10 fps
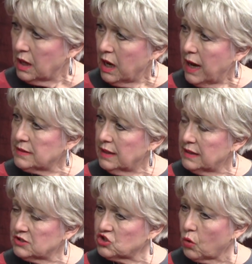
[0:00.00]

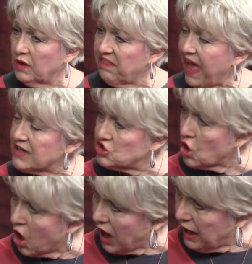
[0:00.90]
And so at that
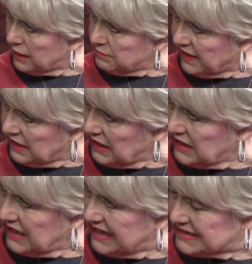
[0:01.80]
time, then
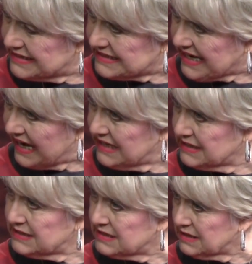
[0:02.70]
he
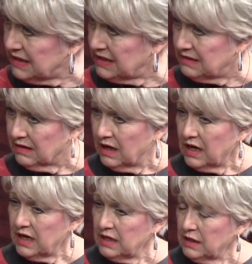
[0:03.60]
instated, he
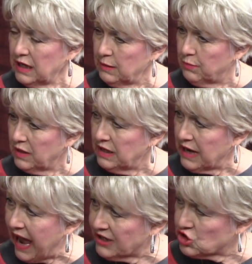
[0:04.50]

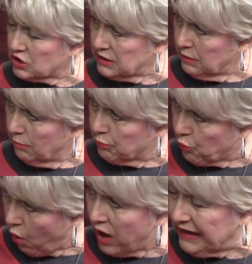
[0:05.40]
actually
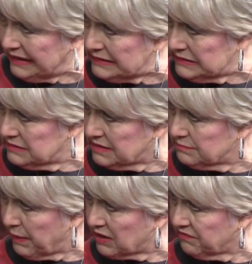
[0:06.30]
brought in
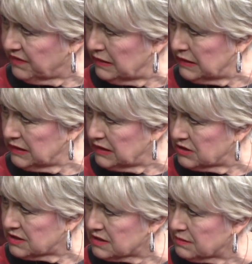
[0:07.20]
the pedophilia
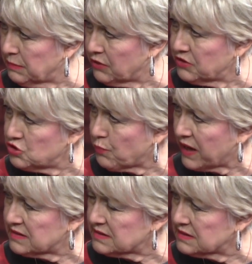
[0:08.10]
into the marriage
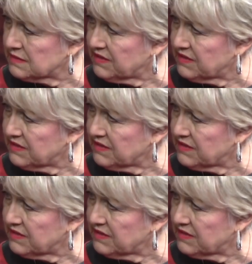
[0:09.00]
practices of the